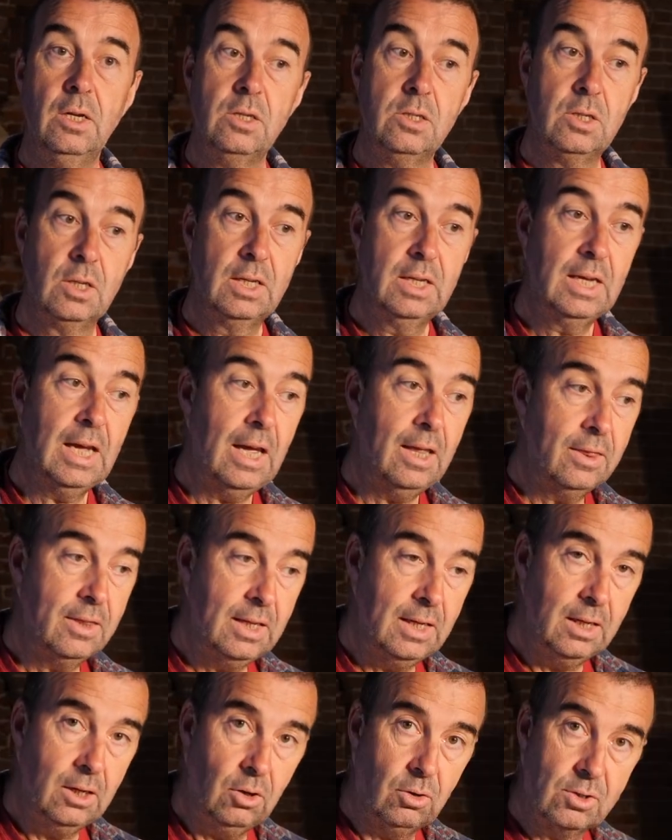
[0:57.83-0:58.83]
to get
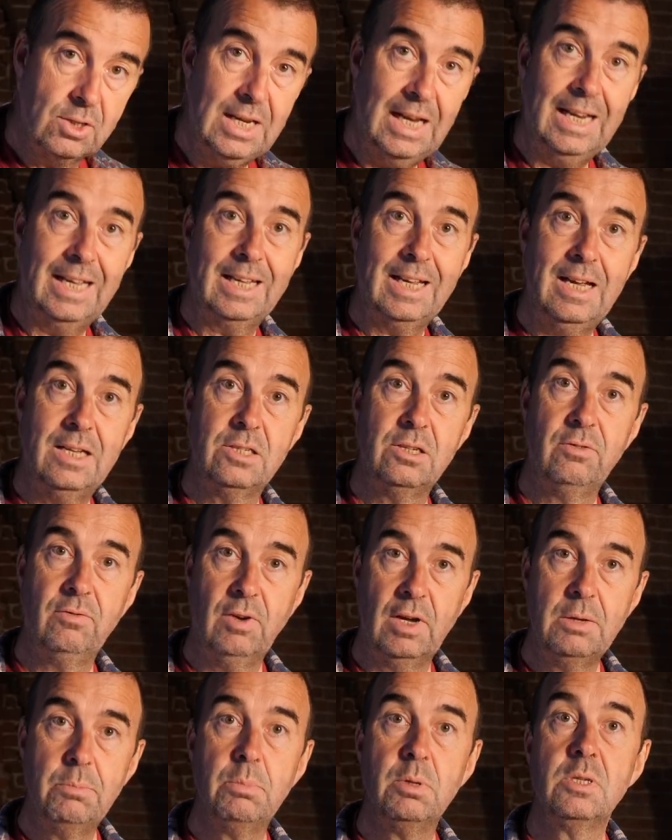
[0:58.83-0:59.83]
the oxalic acid
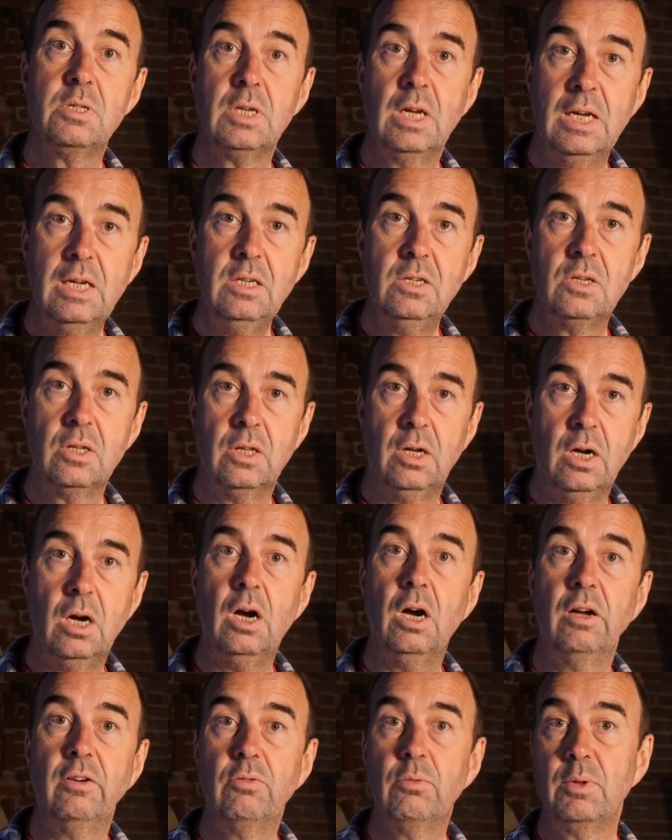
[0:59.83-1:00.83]
vapours into the
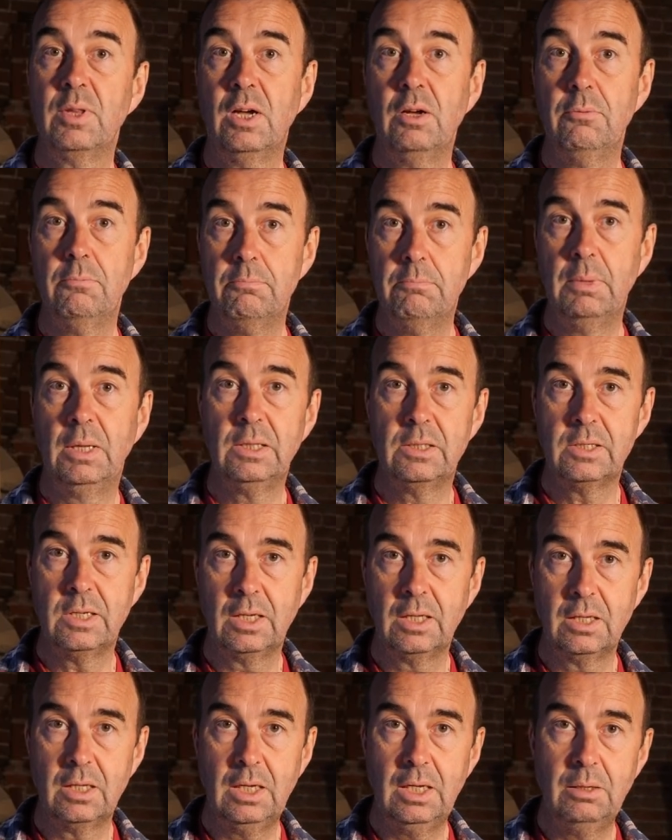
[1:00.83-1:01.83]
hive without
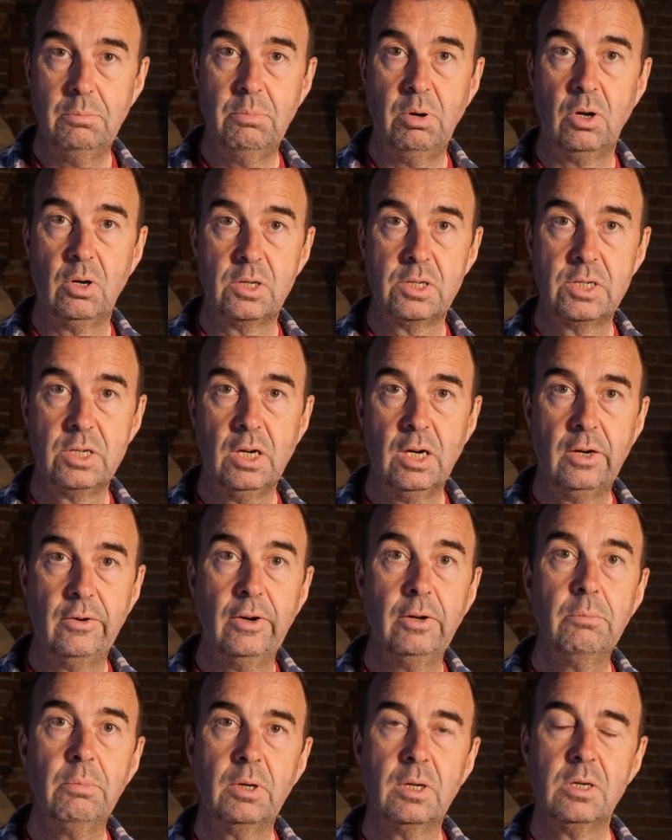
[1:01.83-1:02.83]
melting the
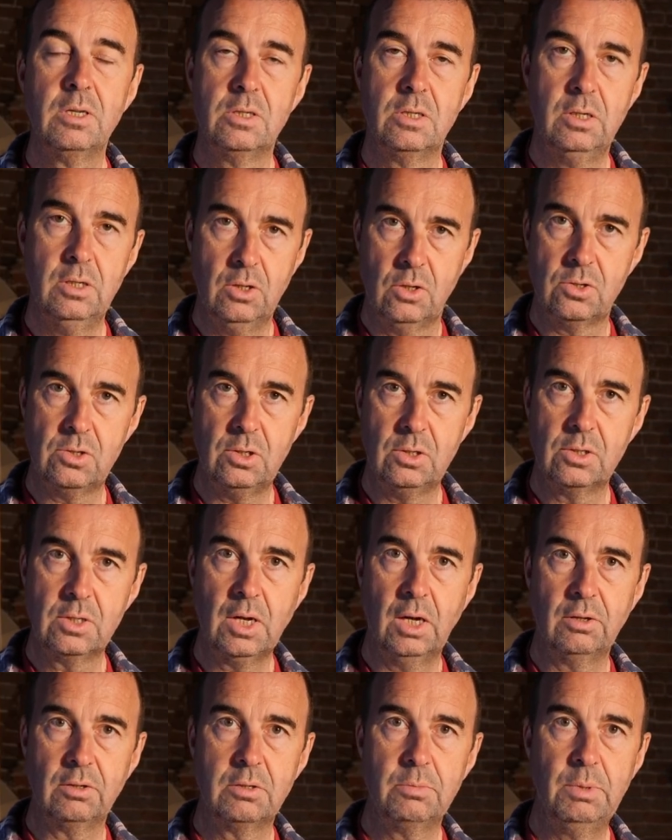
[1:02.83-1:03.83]
polystyrene, because the nozzle is
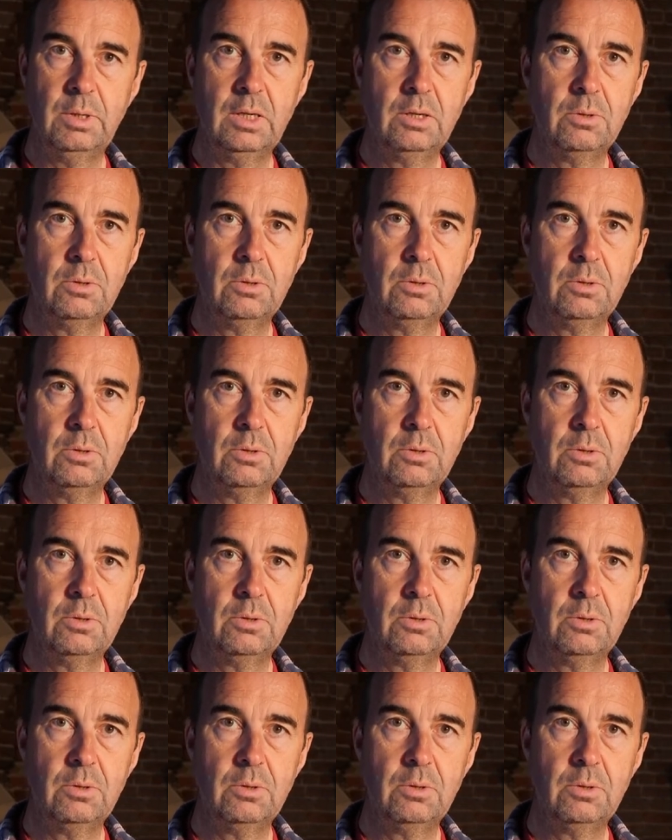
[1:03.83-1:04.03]
going to be